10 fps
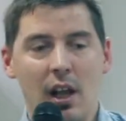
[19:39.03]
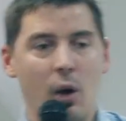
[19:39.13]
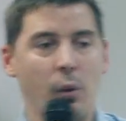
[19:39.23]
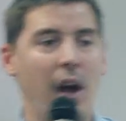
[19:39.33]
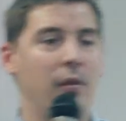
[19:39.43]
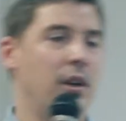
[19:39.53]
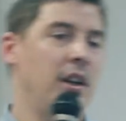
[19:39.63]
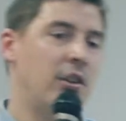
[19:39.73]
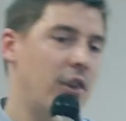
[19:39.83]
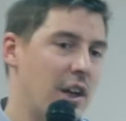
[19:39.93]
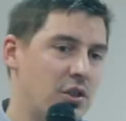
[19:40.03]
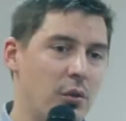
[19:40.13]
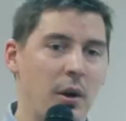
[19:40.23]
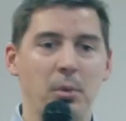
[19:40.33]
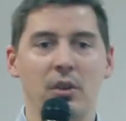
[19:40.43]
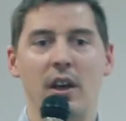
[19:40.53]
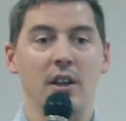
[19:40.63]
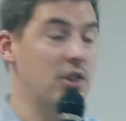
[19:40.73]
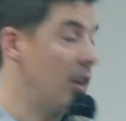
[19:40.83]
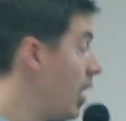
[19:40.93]
We have our international
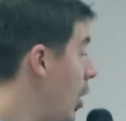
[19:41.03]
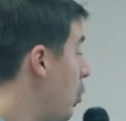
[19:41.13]
reputation.